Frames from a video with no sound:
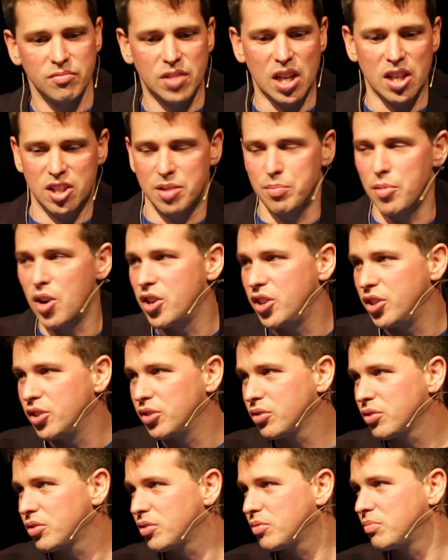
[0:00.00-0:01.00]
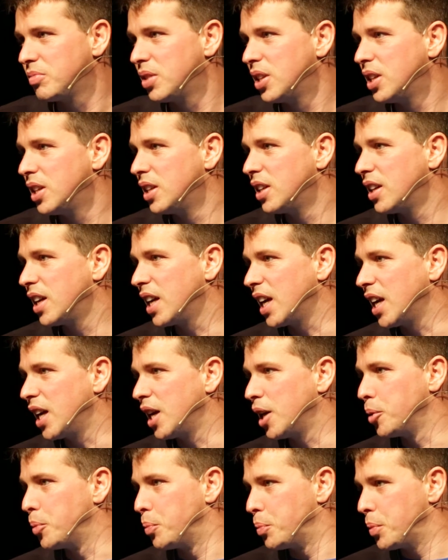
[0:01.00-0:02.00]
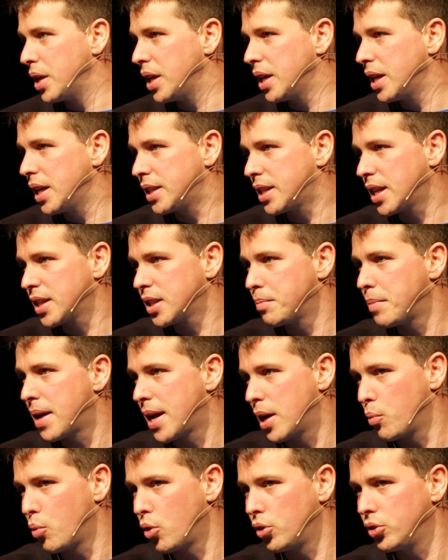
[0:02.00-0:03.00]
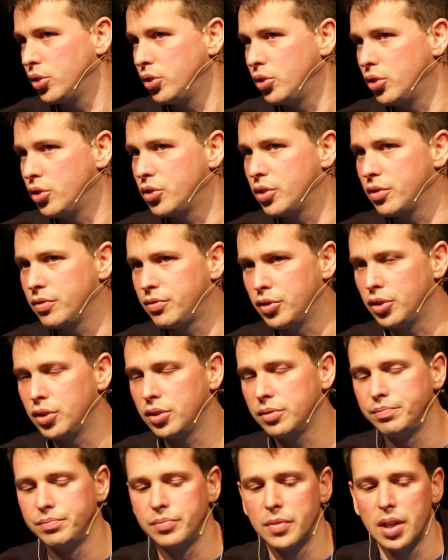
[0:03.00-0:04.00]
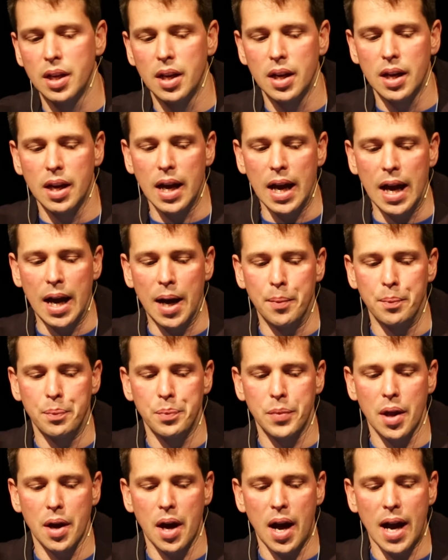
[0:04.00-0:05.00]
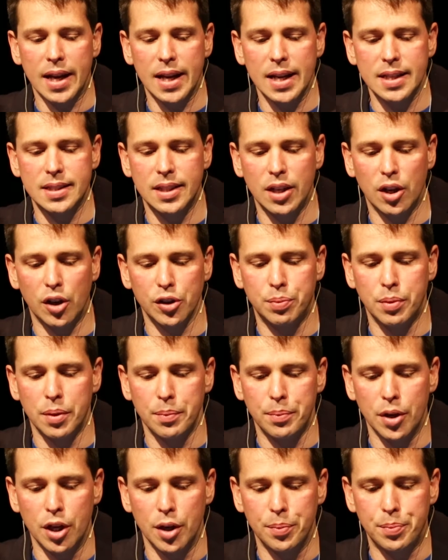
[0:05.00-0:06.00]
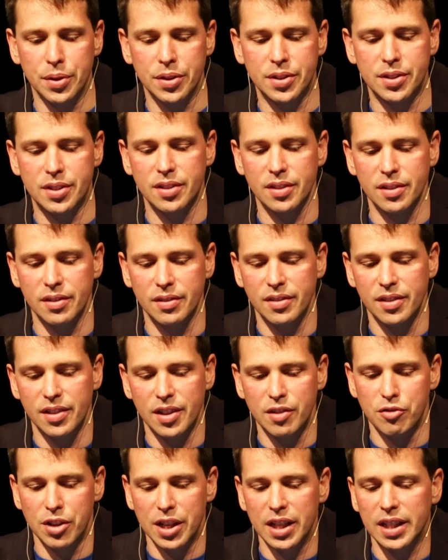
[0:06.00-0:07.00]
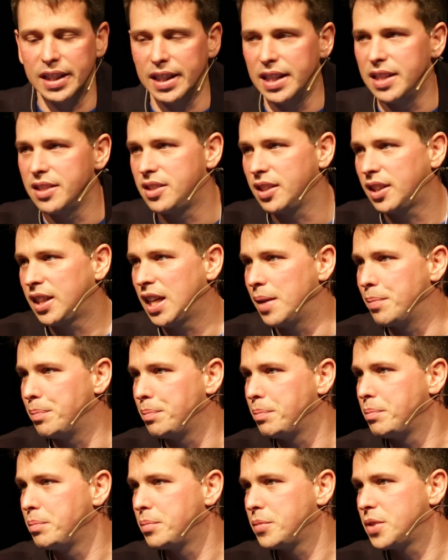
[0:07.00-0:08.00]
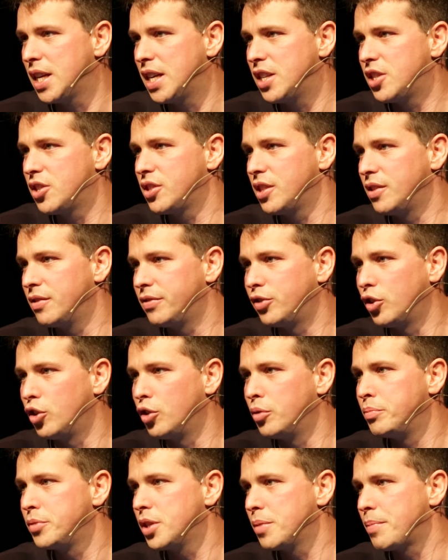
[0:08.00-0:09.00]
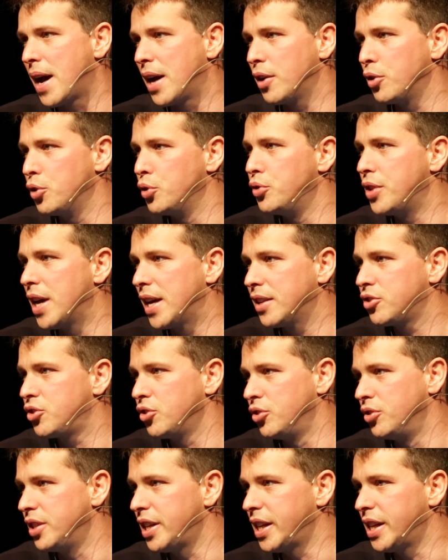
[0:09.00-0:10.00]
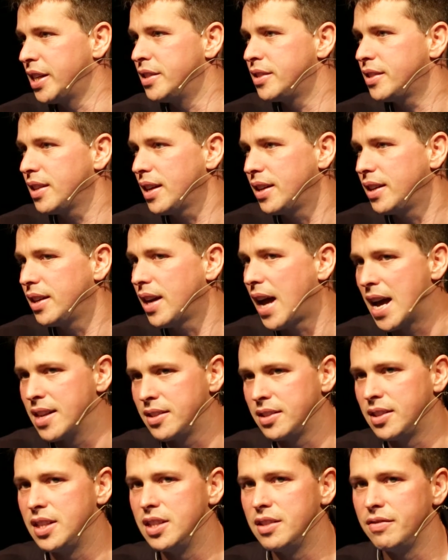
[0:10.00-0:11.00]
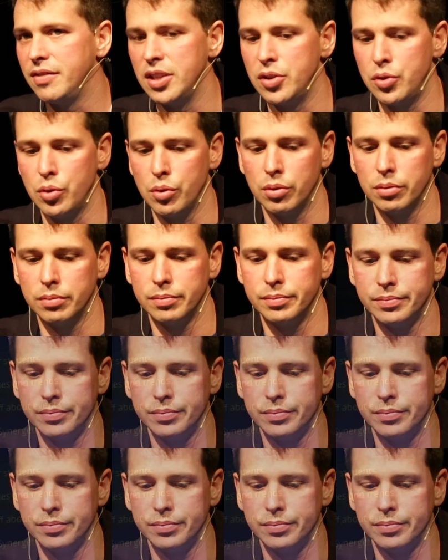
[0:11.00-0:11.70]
testimonials. It doesn't matter what you use it for. I guess the ultimate purpose really is to keep teachers informed about who that student is as an individual.